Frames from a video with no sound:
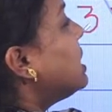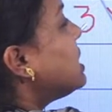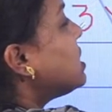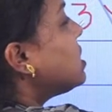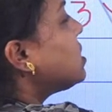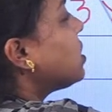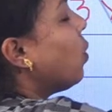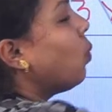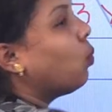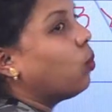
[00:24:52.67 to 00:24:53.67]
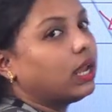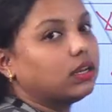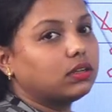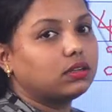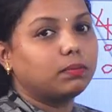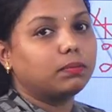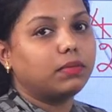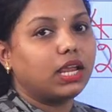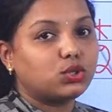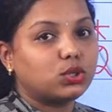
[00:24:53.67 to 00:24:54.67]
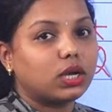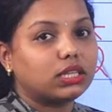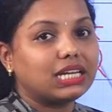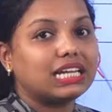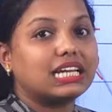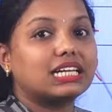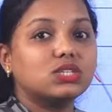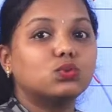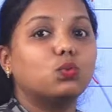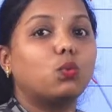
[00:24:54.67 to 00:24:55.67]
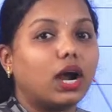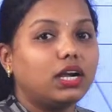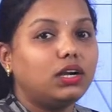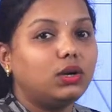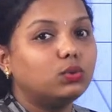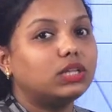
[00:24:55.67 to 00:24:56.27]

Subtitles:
this is 1. Make sure that it is 1, 2.